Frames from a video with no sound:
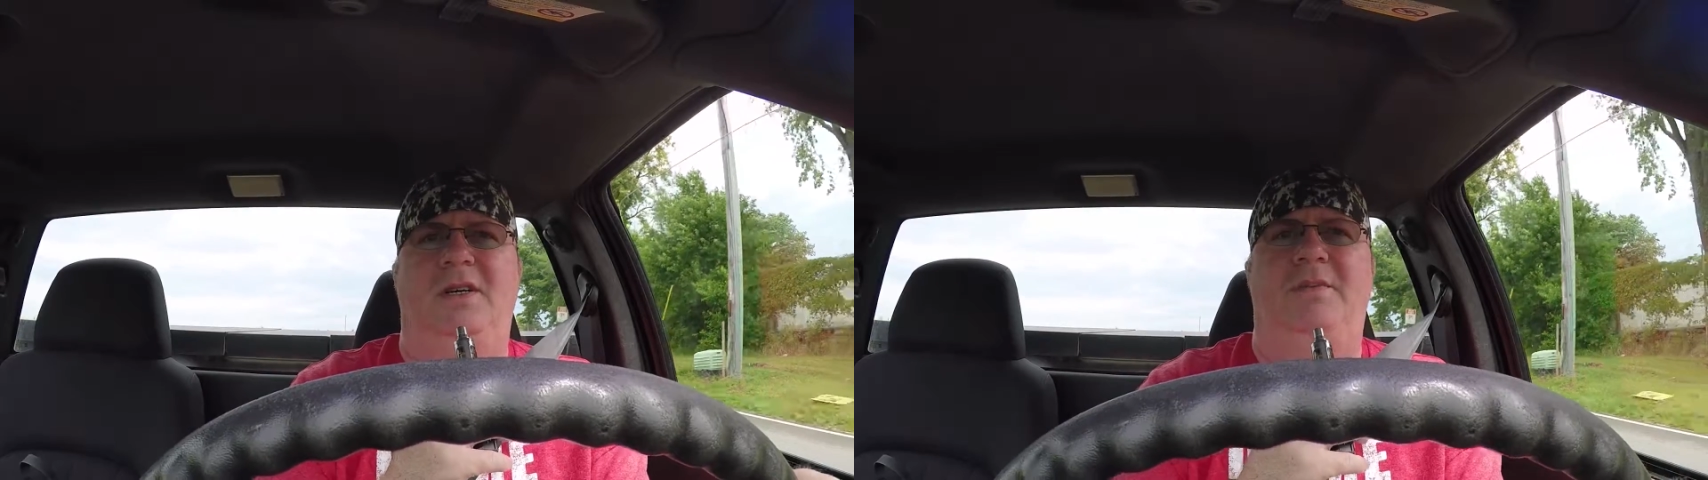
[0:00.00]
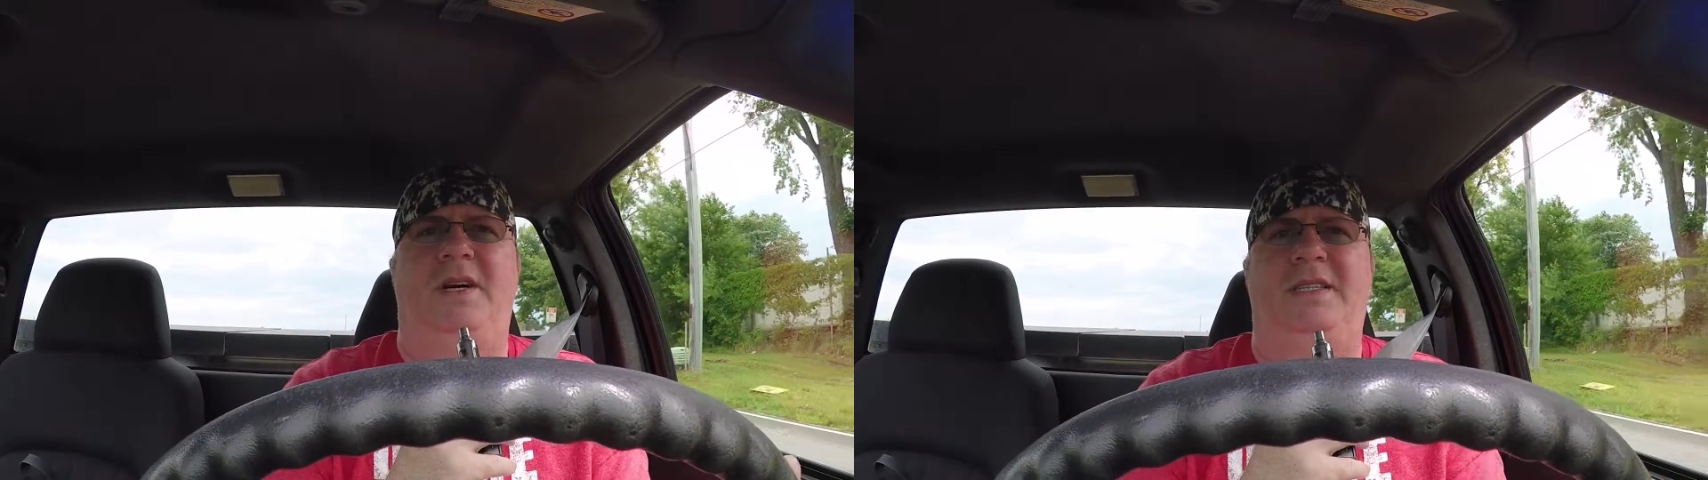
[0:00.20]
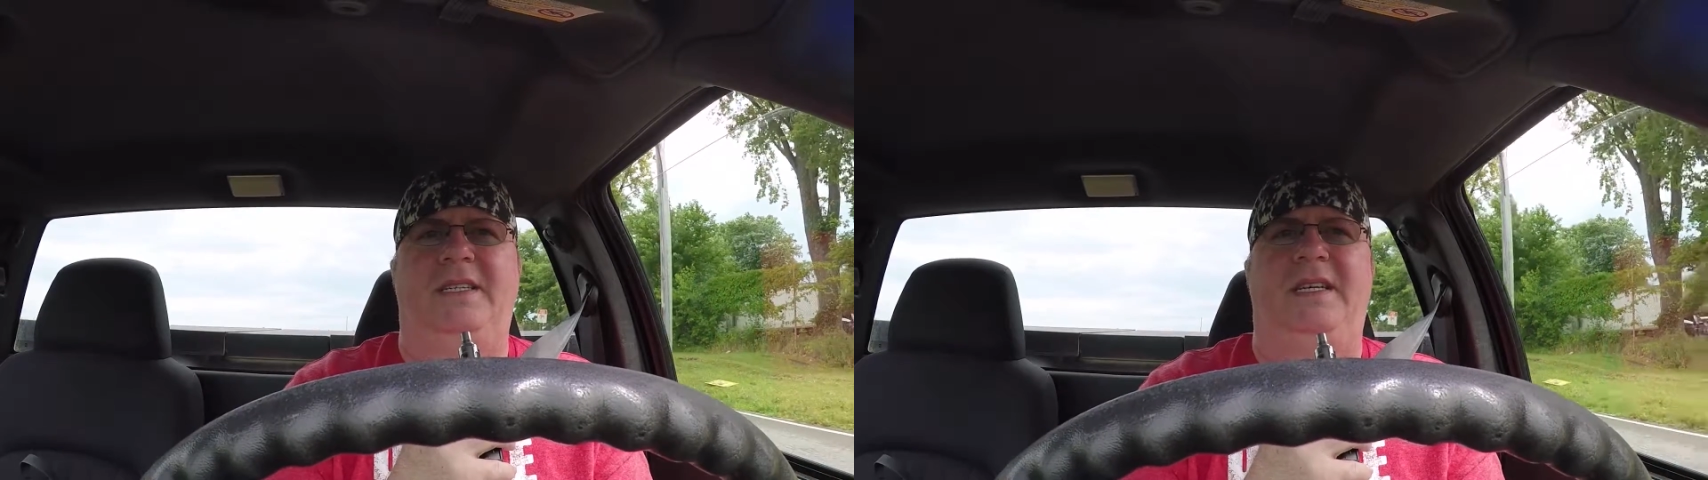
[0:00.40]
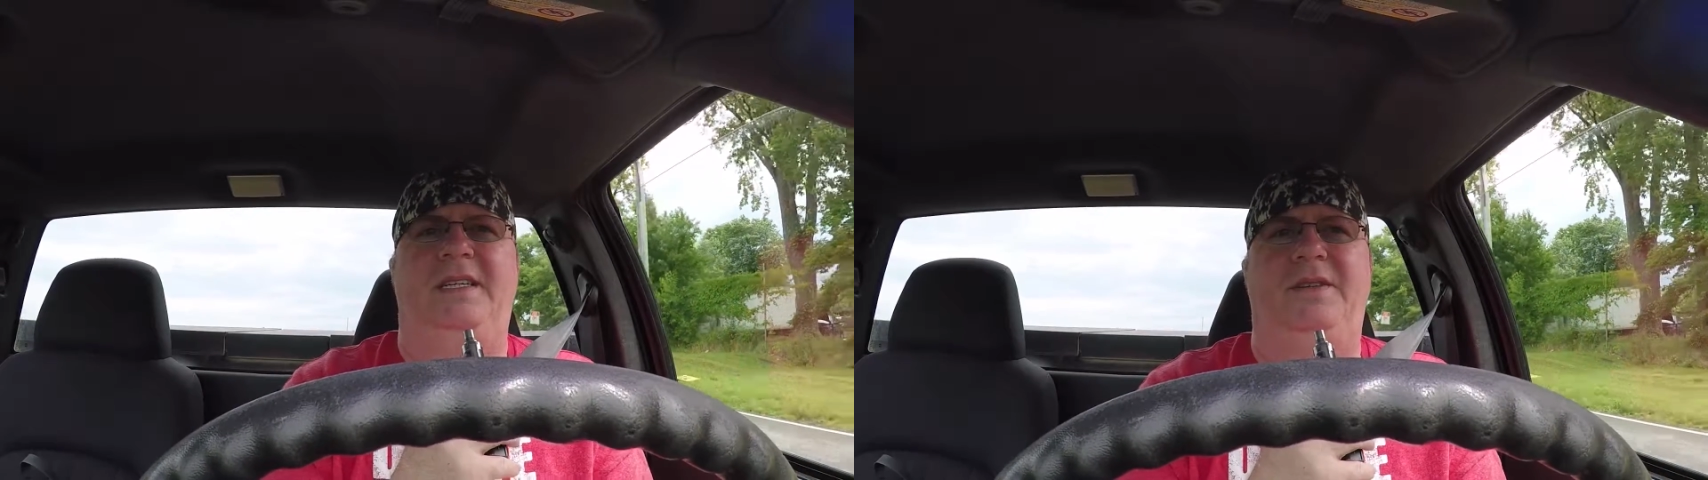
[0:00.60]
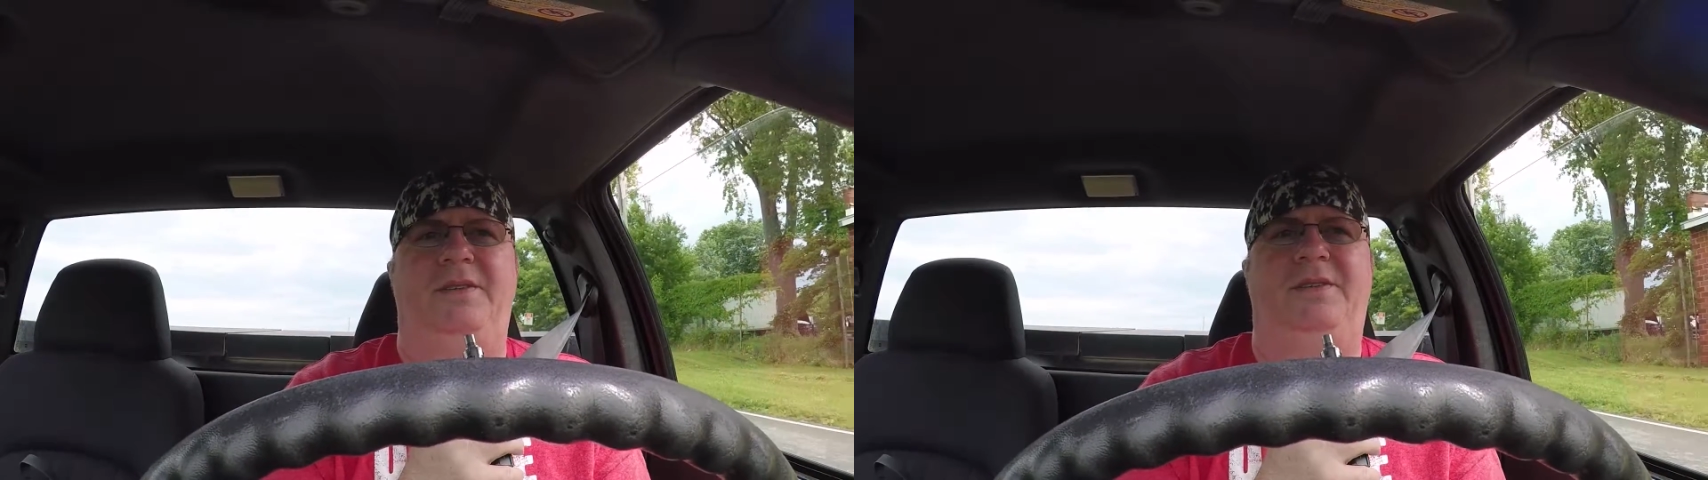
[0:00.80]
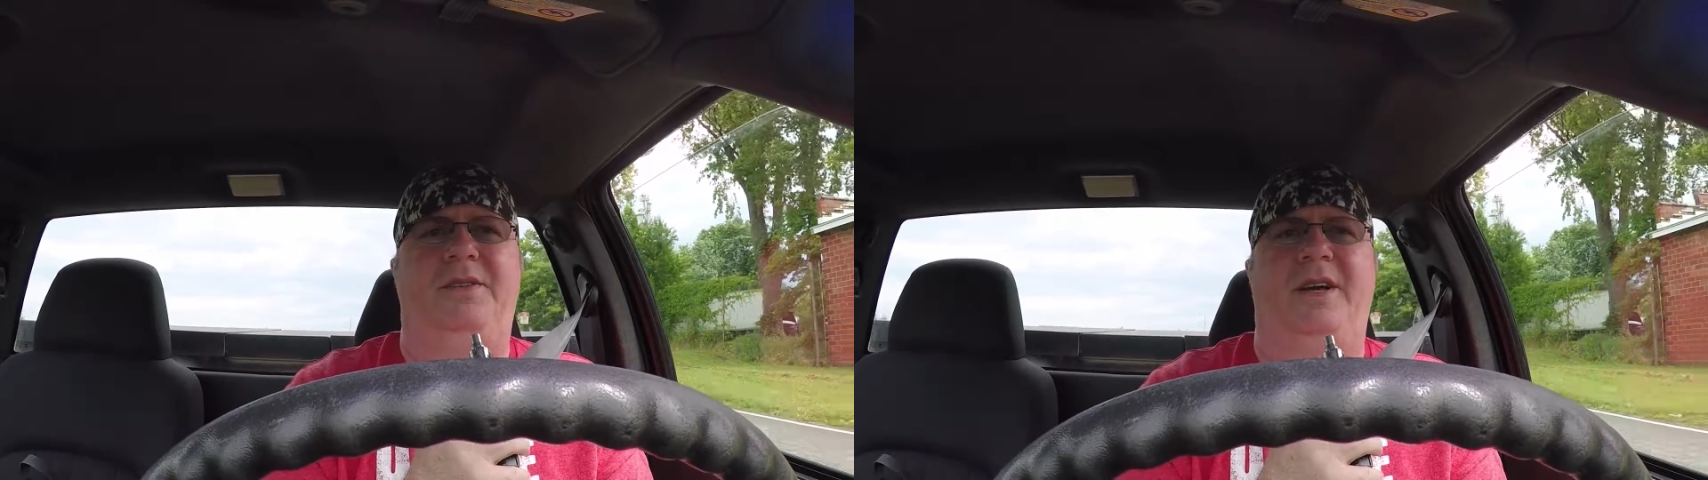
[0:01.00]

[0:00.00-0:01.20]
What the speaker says: Must get used to